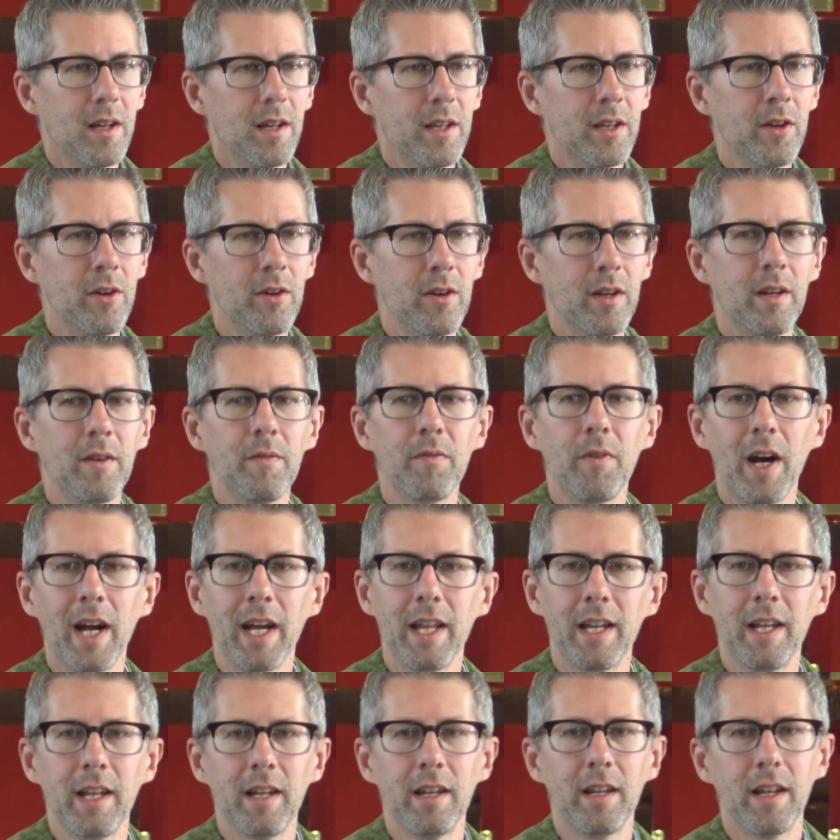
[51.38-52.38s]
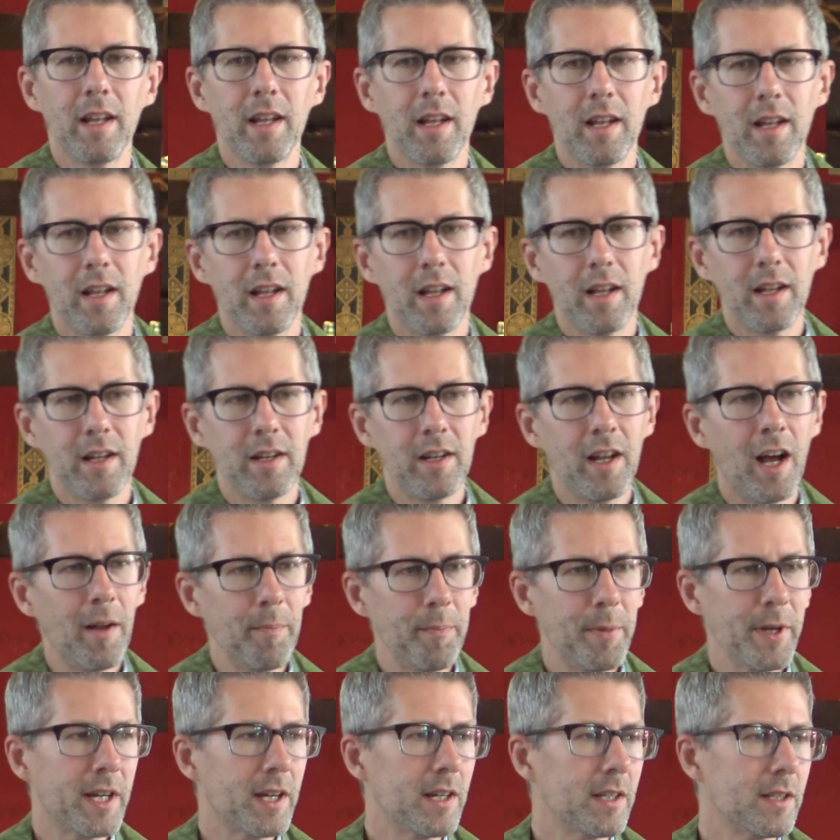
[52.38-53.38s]
you're invited
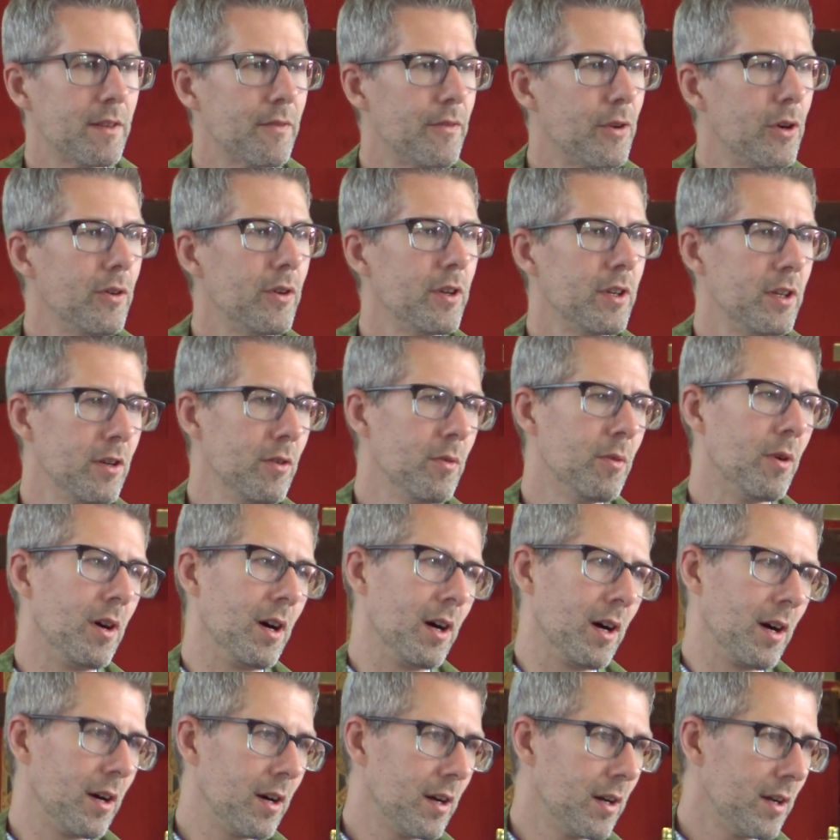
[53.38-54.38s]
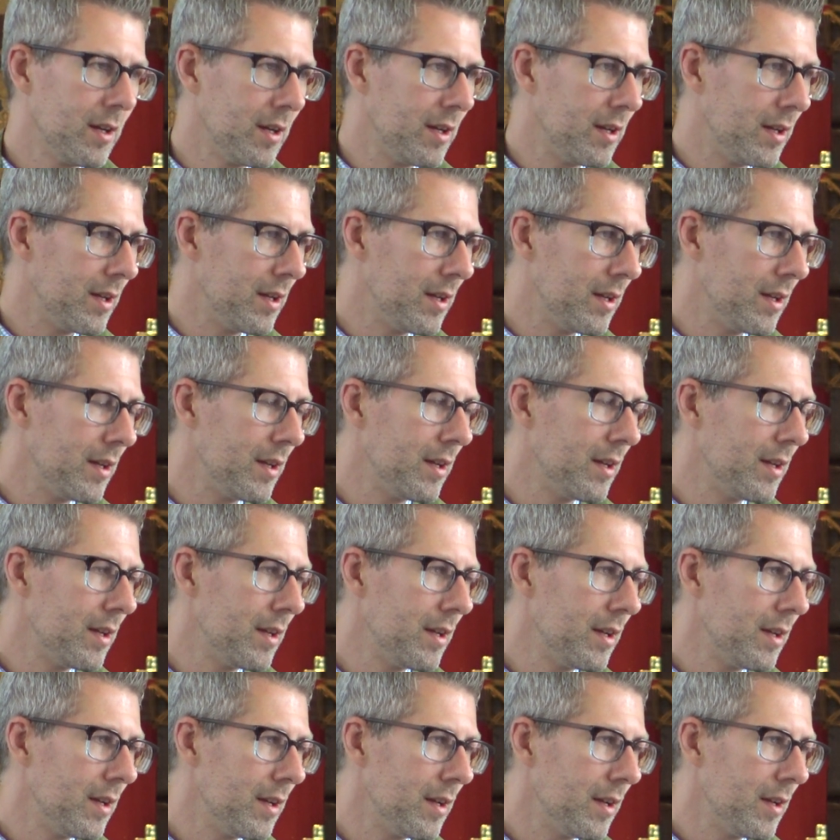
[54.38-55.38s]
not because of who you are,
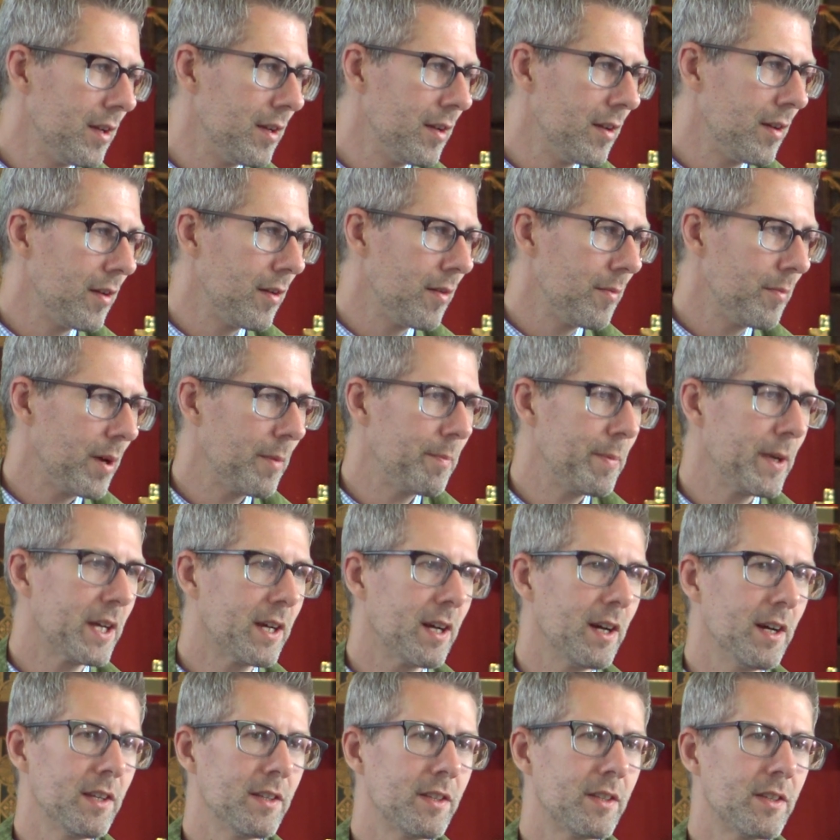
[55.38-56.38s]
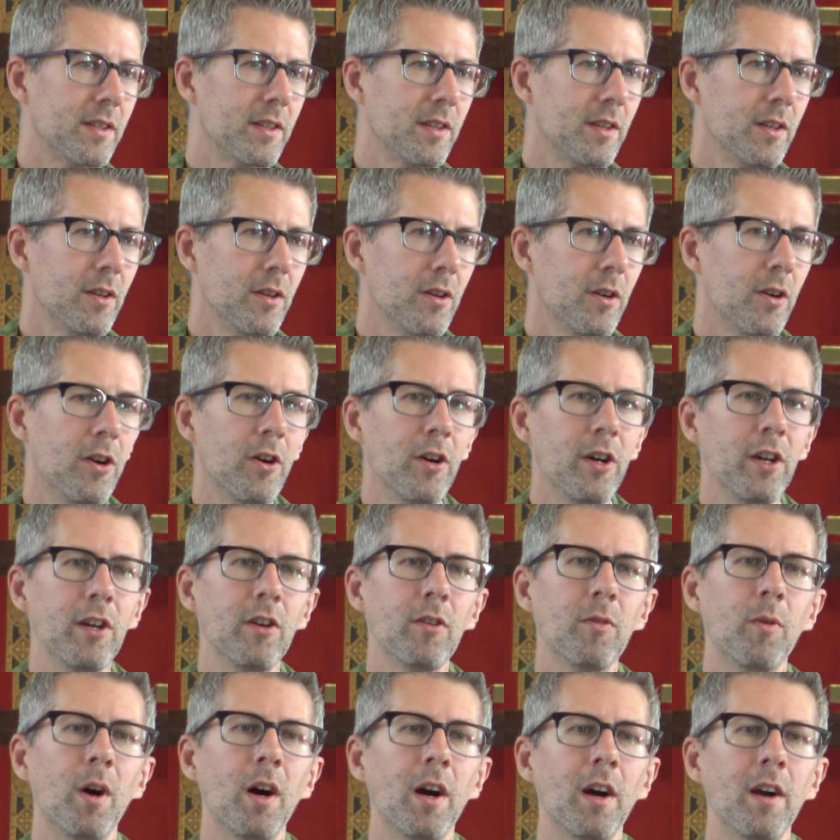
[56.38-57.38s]
but because who
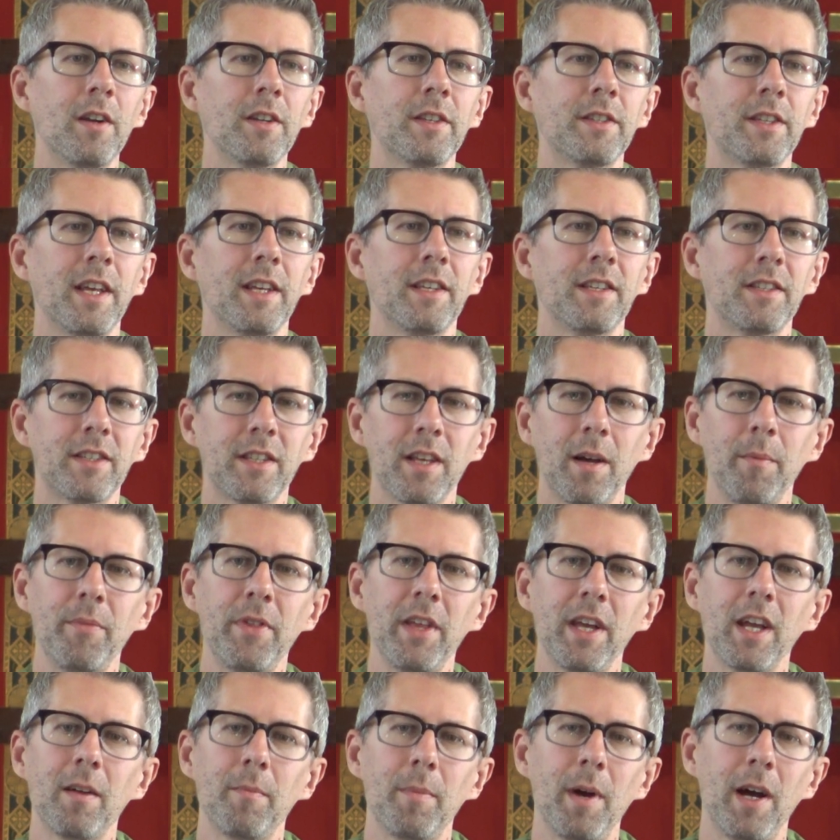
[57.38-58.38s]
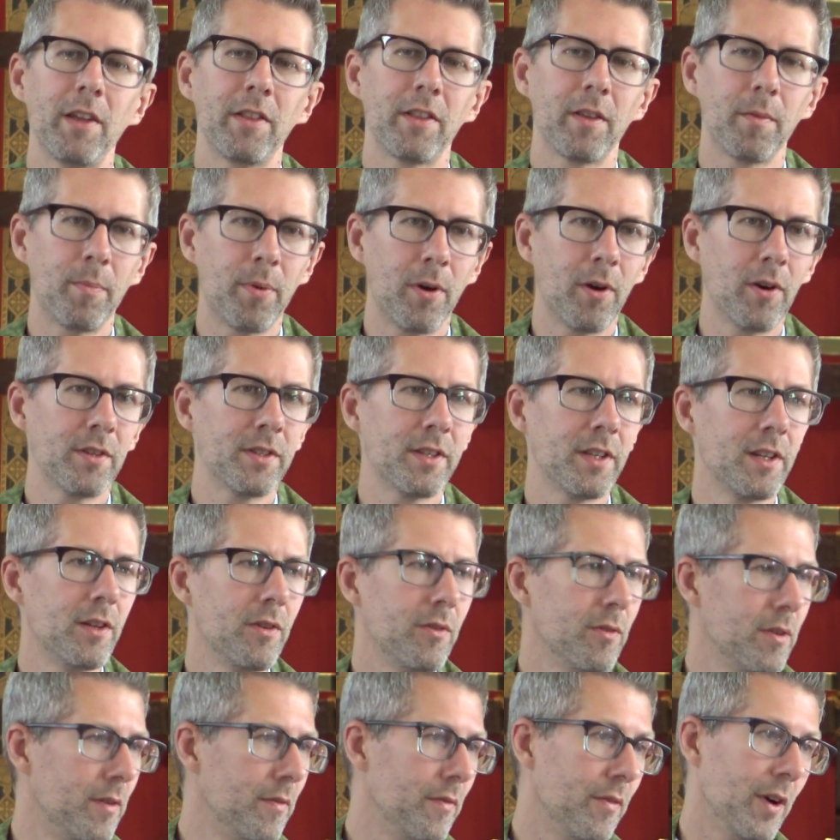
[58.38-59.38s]
you are says something about the person
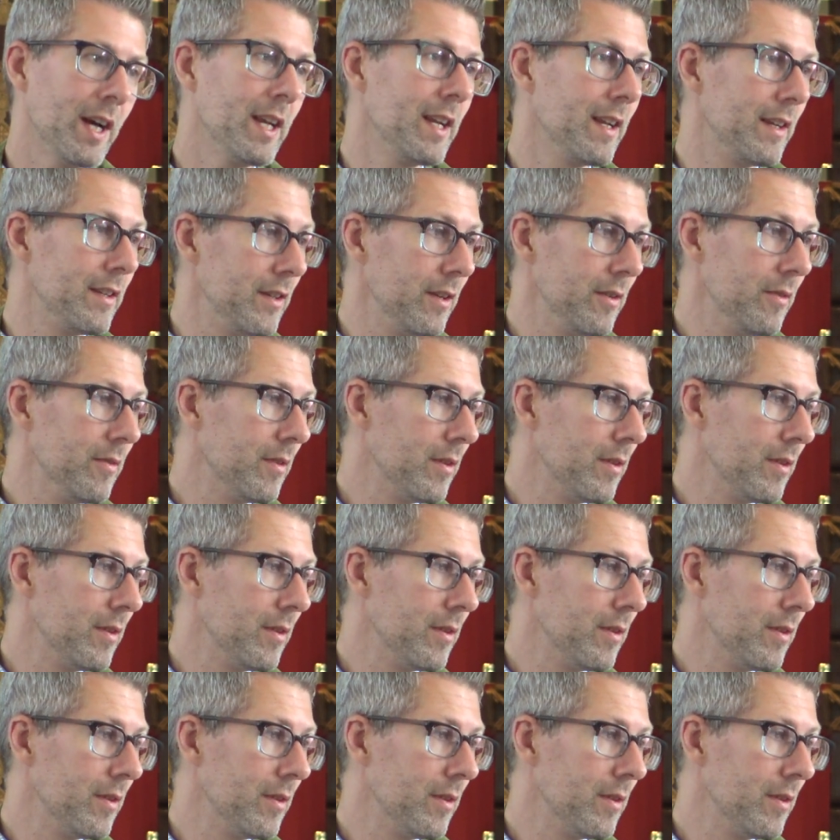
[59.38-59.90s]
who invited